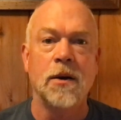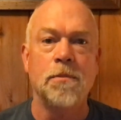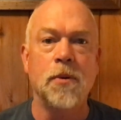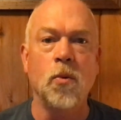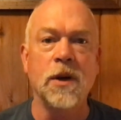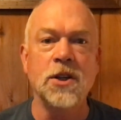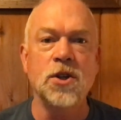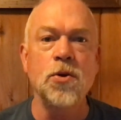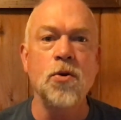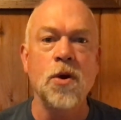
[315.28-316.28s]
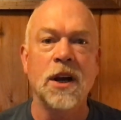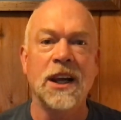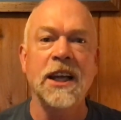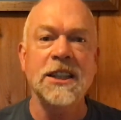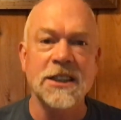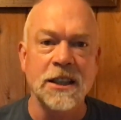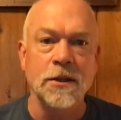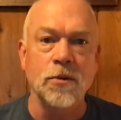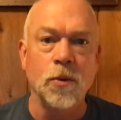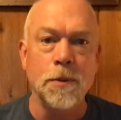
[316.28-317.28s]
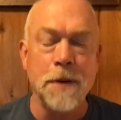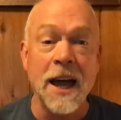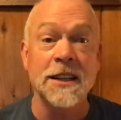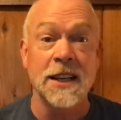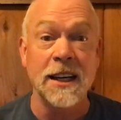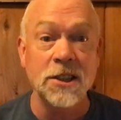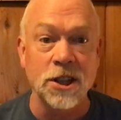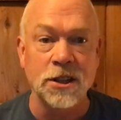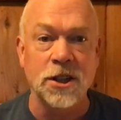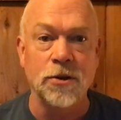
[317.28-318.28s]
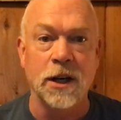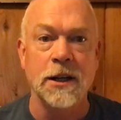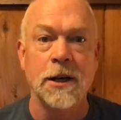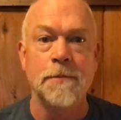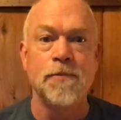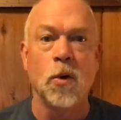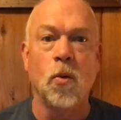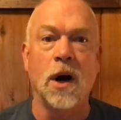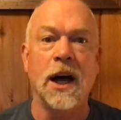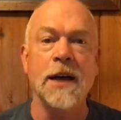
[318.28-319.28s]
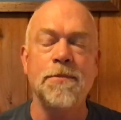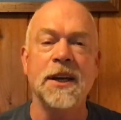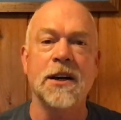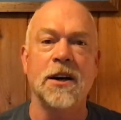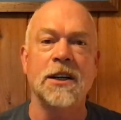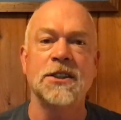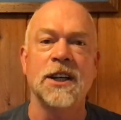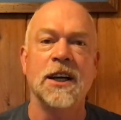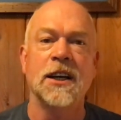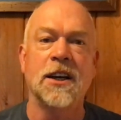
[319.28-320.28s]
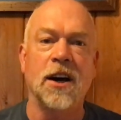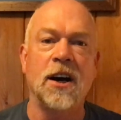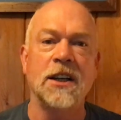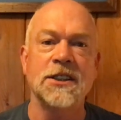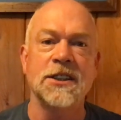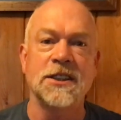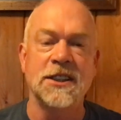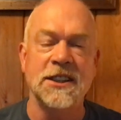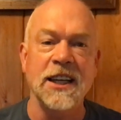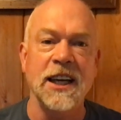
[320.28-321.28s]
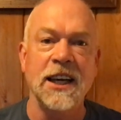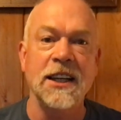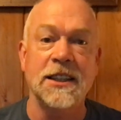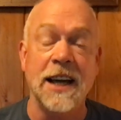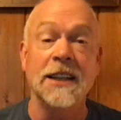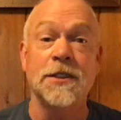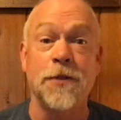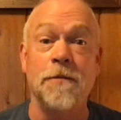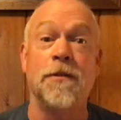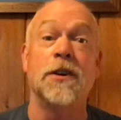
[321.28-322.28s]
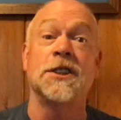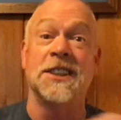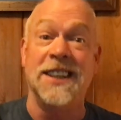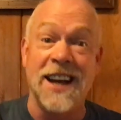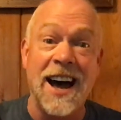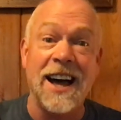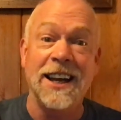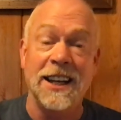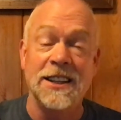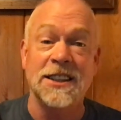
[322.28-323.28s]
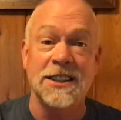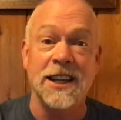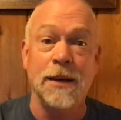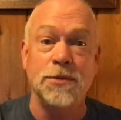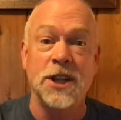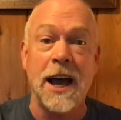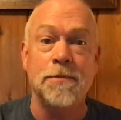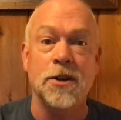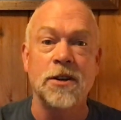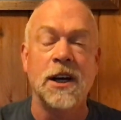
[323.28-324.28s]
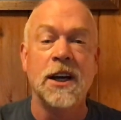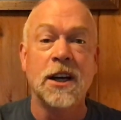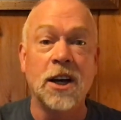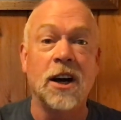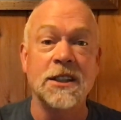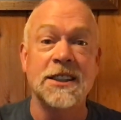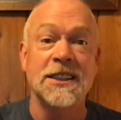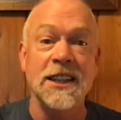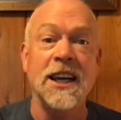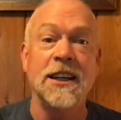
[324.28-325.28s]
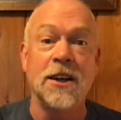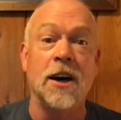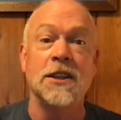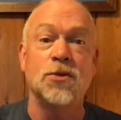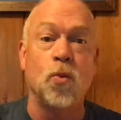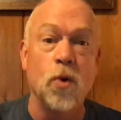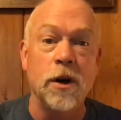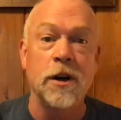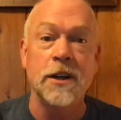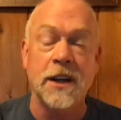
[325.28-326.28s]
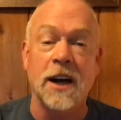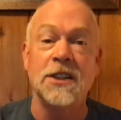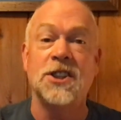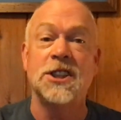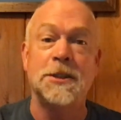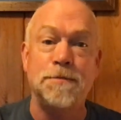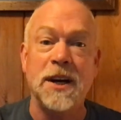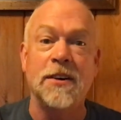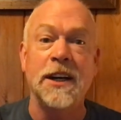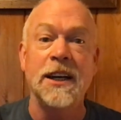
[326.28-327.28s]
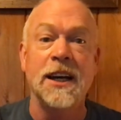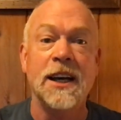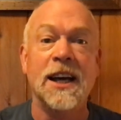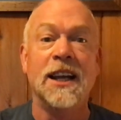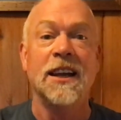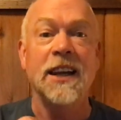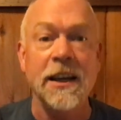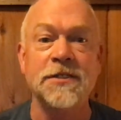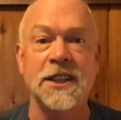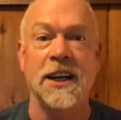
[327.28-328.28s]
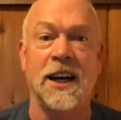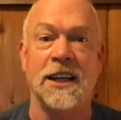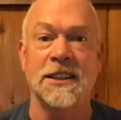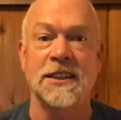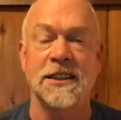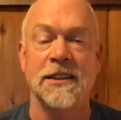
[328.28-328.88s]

but we do listen. We pay attention to it. Why? Because God's seed, that's from verse 9 in this same chapter, God's seed, God's word, God's spirit lives in us.